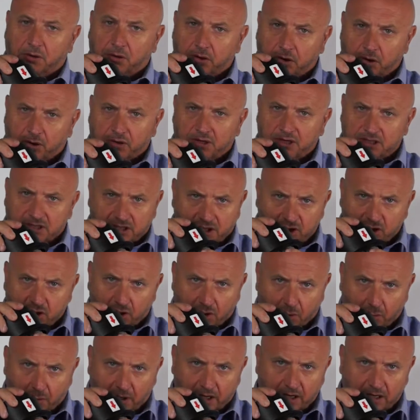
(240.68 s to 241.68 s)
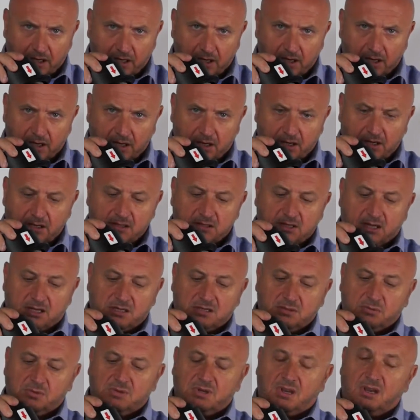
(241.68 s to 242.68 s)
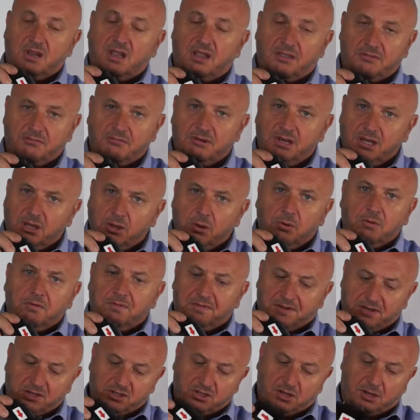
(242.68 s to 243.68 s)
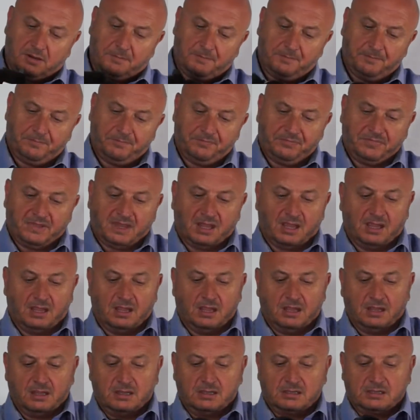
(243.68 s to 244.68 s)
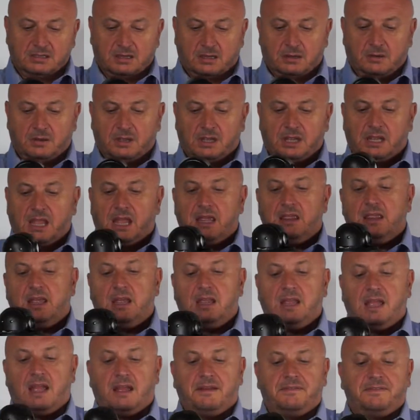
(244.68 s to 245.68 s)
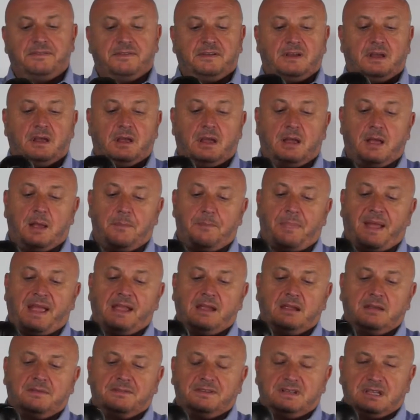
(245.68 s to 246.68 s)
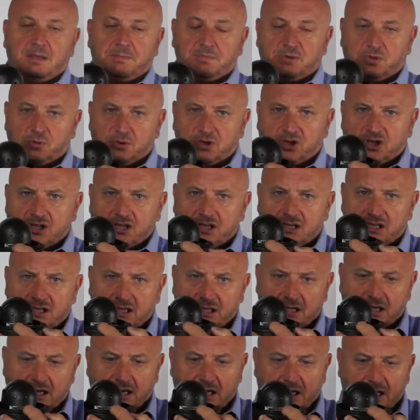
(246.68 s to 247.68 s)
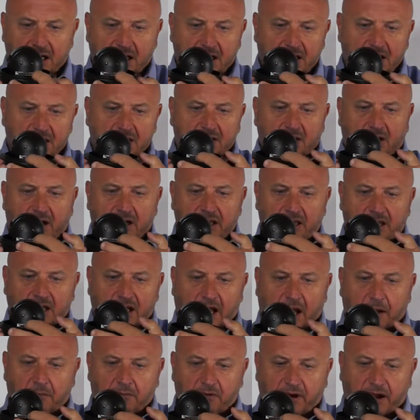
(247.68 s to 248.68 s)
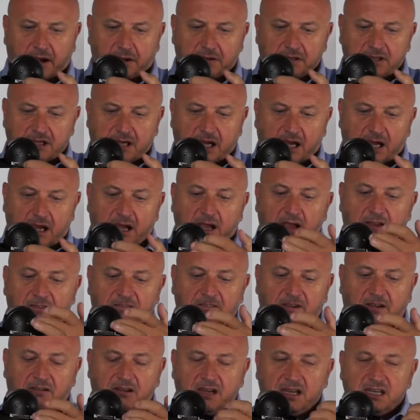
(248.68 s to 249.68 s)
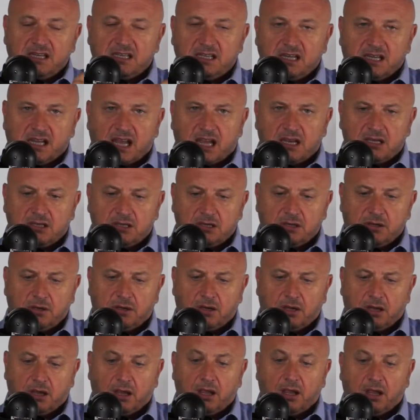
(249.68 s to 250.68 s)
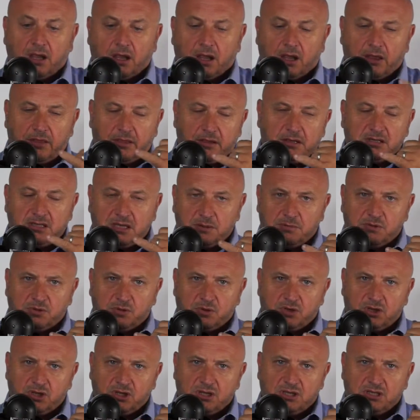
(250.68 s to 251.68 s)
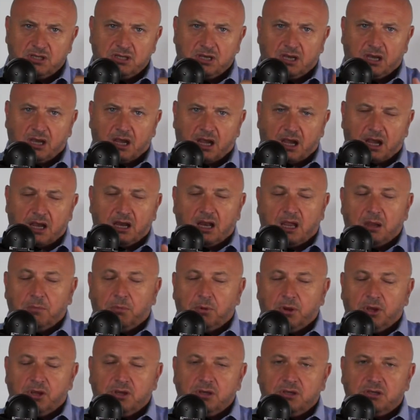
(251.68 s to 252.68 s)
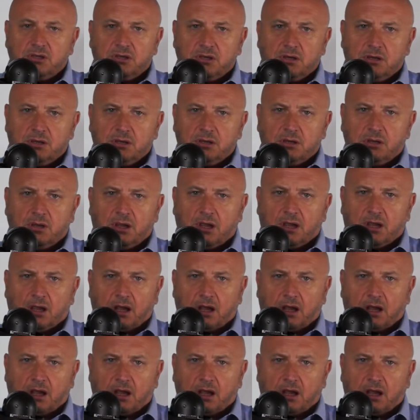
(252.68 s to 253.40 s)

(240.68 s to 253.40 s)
the condensation away. So that's also another really cool feature. So again, there you have a bank of dip switches inside the camera housing here, very easy to get to, and those dip switches enable you to